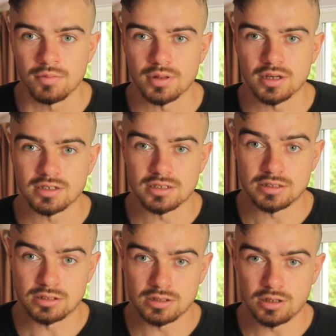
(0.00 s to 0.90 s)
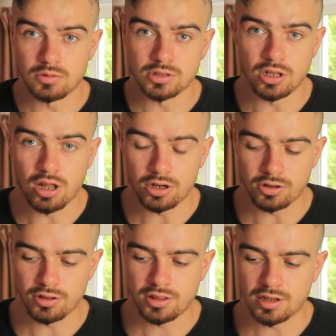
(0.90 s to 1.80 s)
because it's, it was a
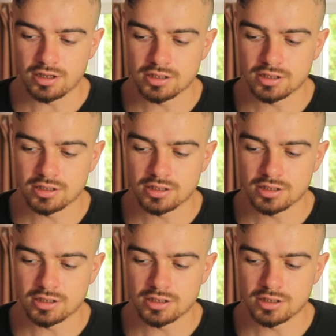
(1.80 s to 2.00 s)
longer thing.